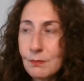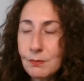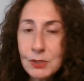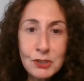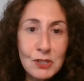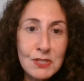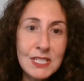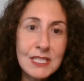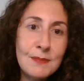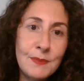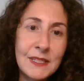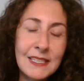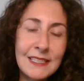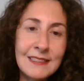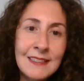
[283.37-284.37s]
Pluto is going to
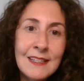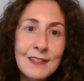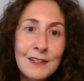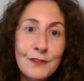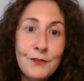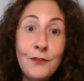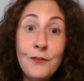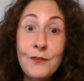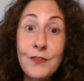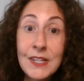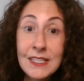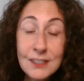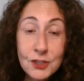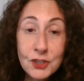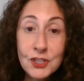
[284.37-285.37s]
be
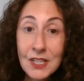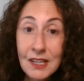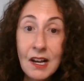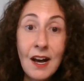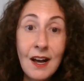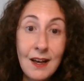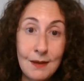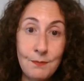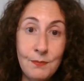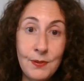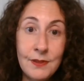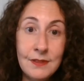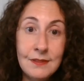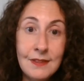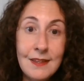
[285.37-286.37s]
finishing up
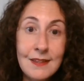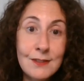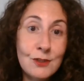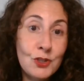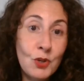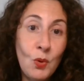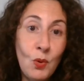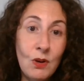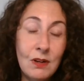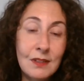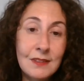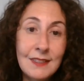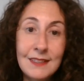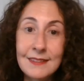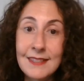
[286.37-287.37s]
his
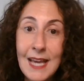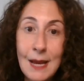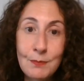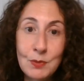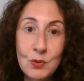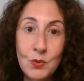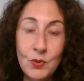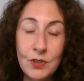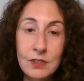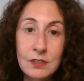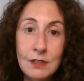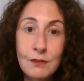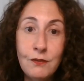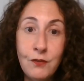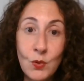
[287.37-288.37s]
tour in
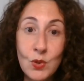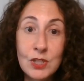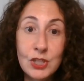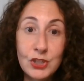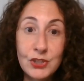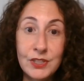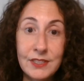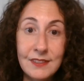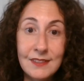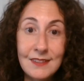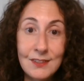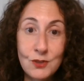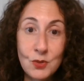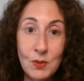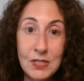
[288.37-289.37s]
Capricorn for good
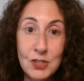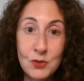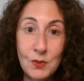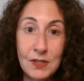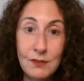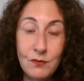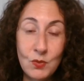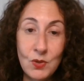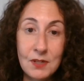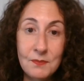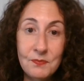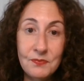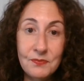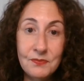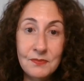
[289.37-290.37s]
in twenty twenty-four.
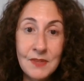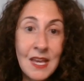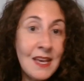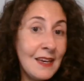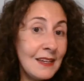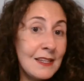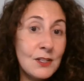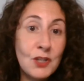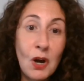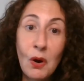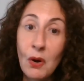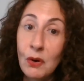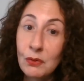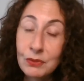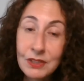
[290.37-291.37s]
He's
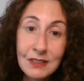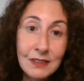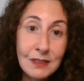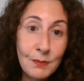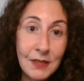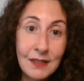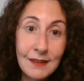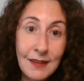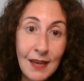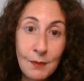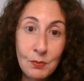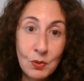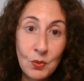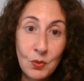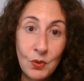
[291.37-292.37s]
only going to be in
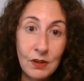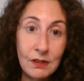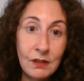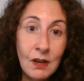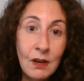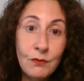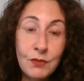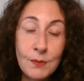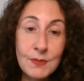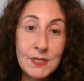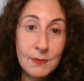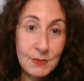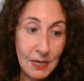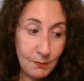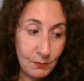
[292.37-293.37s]
Capricorn from
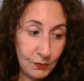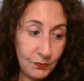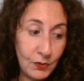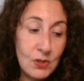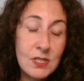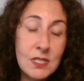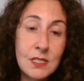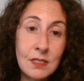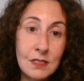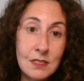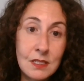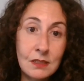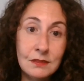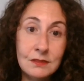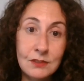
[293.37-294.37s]
September first
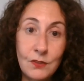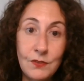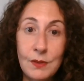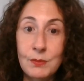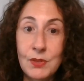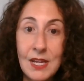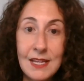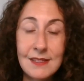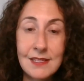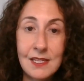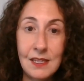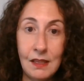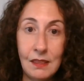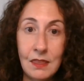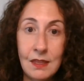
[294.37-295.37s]
until November
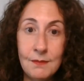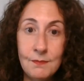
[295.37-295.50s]
eighteenth.